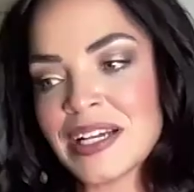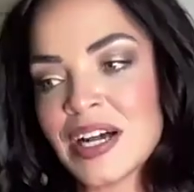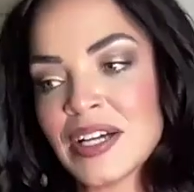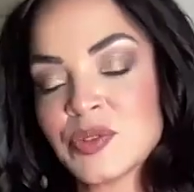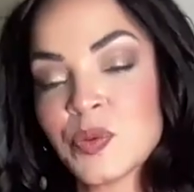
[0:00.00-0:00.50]

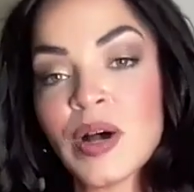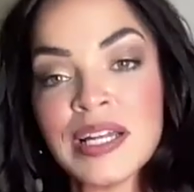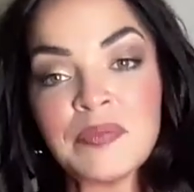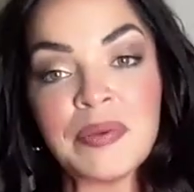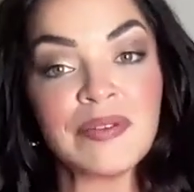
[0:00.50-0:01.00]
gosh.
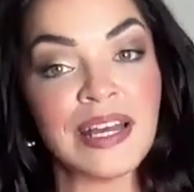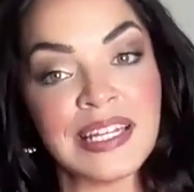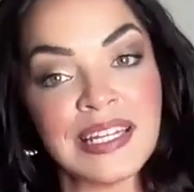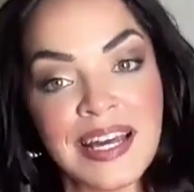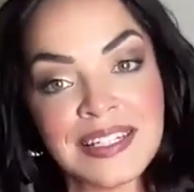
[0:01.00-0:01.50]
One, be
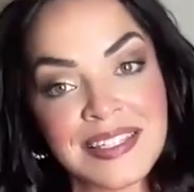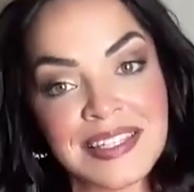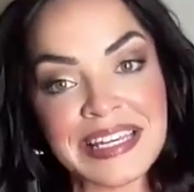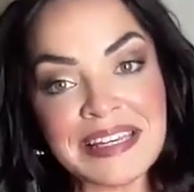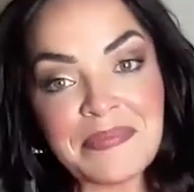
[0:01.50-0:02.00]
ready not to
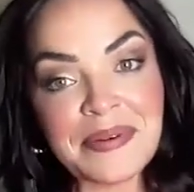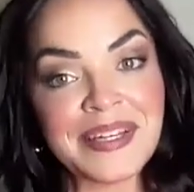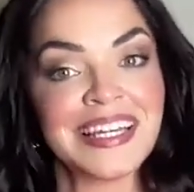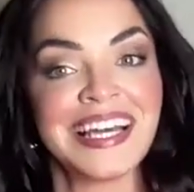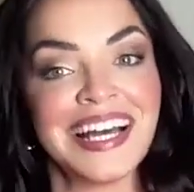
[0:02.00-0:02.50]
sleep.
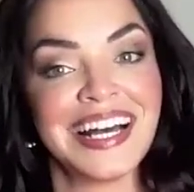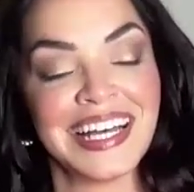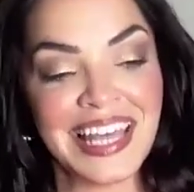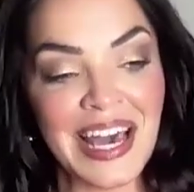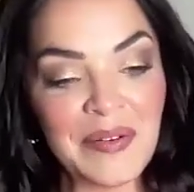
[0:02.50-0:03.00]

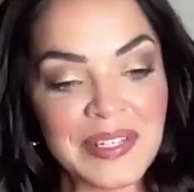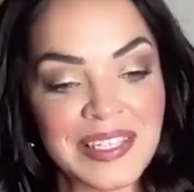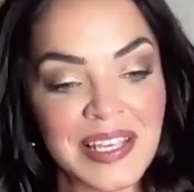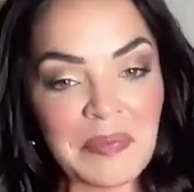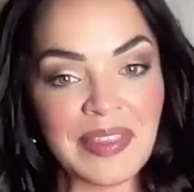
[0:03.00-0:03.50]
That
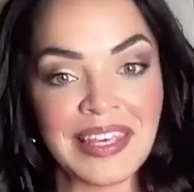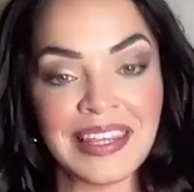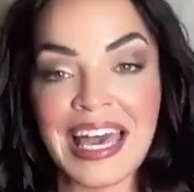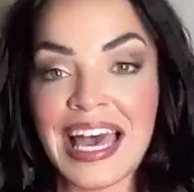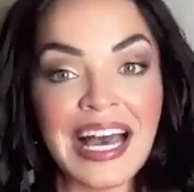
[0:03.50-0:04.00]
was
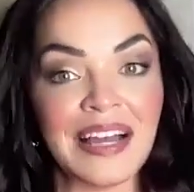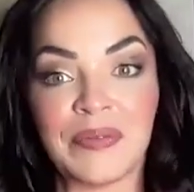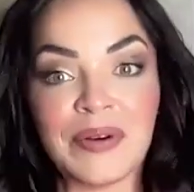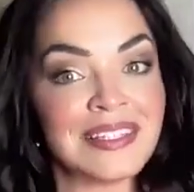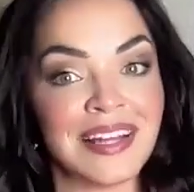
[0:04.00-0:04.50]
something that I
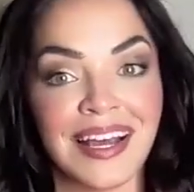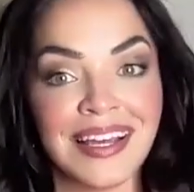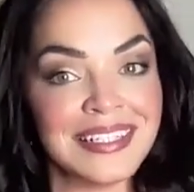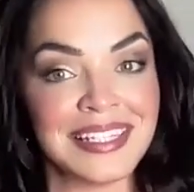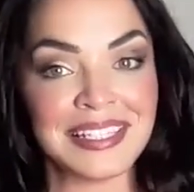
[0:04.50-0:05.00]
was
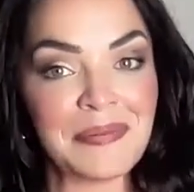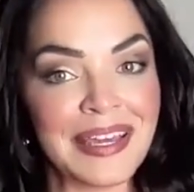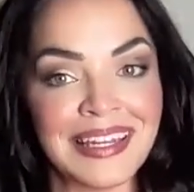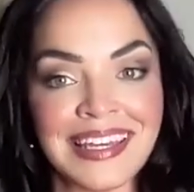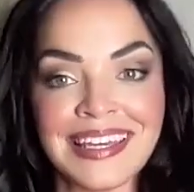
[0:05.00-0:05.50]
not
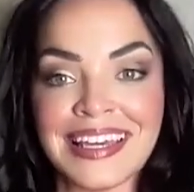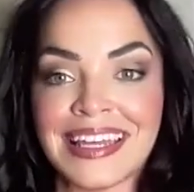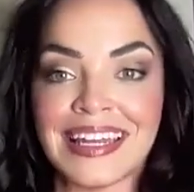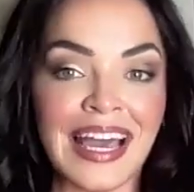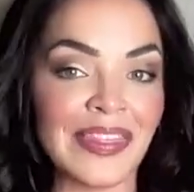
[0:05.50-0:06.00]
anticipating,
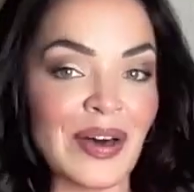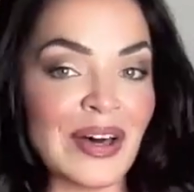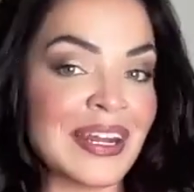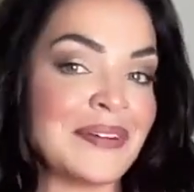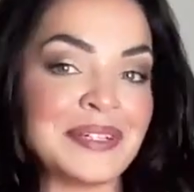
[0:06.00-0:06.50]
and I
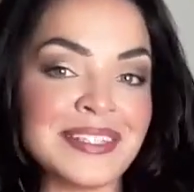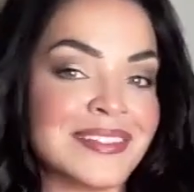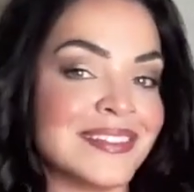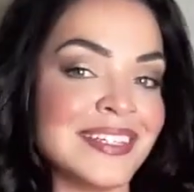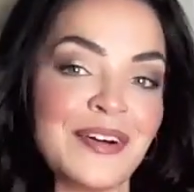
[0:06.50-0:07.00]
thought I
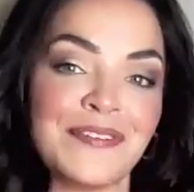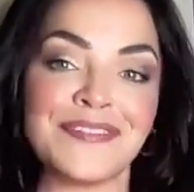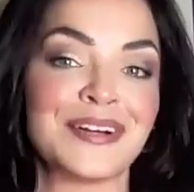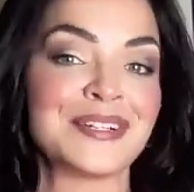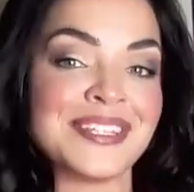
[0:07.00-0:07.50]
was,
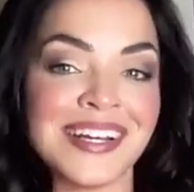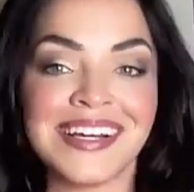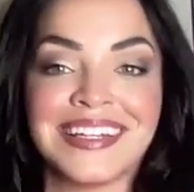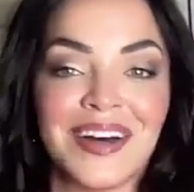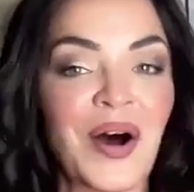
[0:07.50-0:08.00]
versed
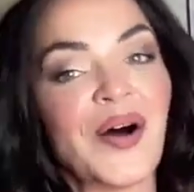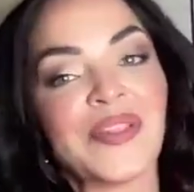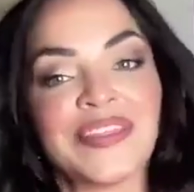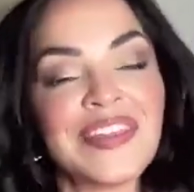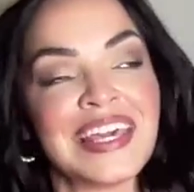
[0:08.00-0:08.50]
on all
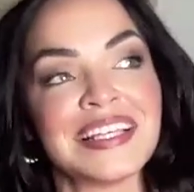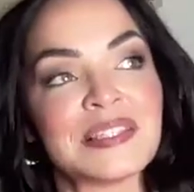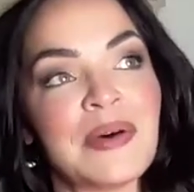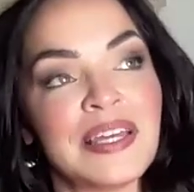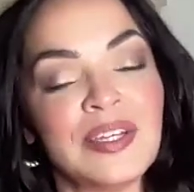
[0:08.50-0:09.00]
the
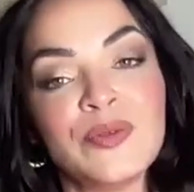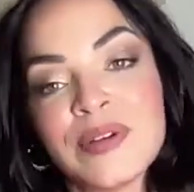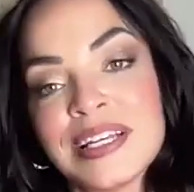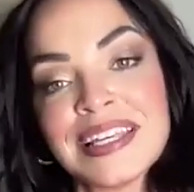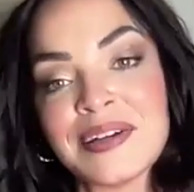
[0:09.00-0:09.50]
things, but you
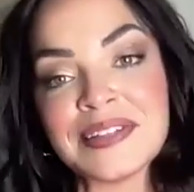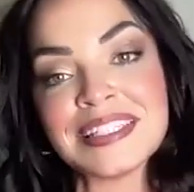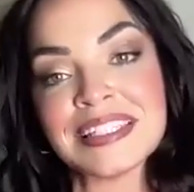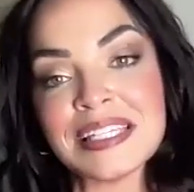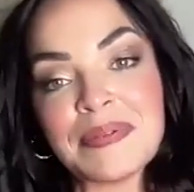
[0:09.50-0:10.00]
really only
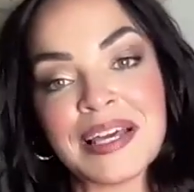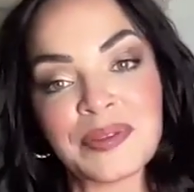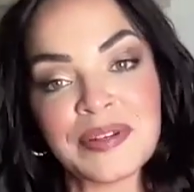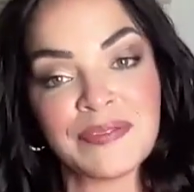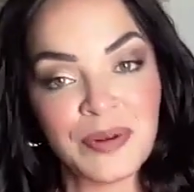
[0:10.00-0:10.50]
sleep like
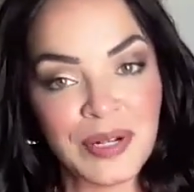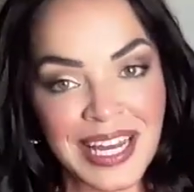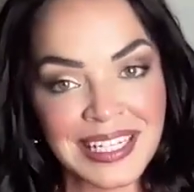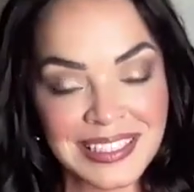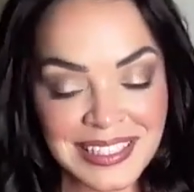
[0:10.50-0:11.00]
3, 4
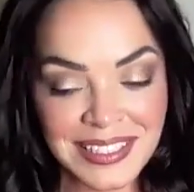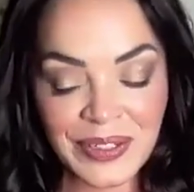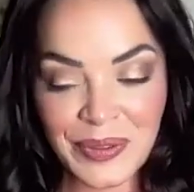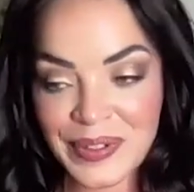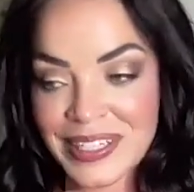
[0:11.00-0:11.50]
nights
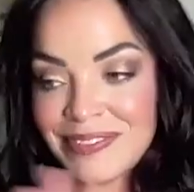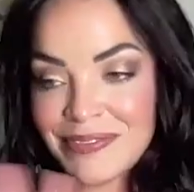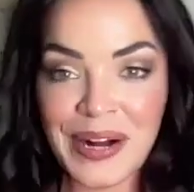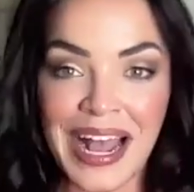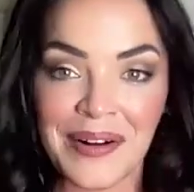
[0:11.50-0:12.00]
or 3,
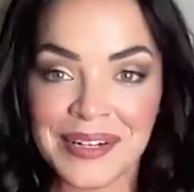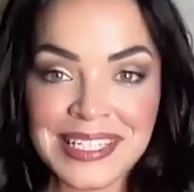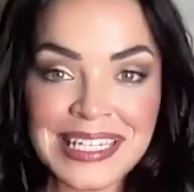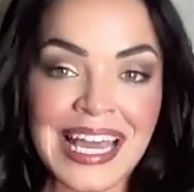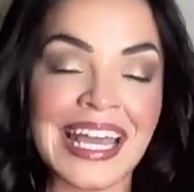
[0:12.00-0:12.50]
4
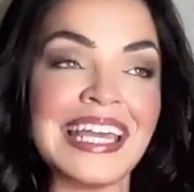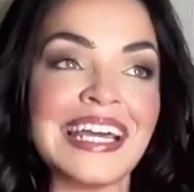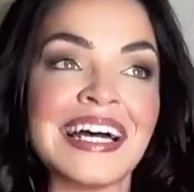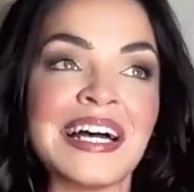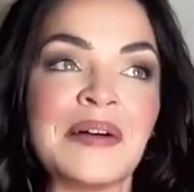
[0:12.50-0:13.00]
hours a night.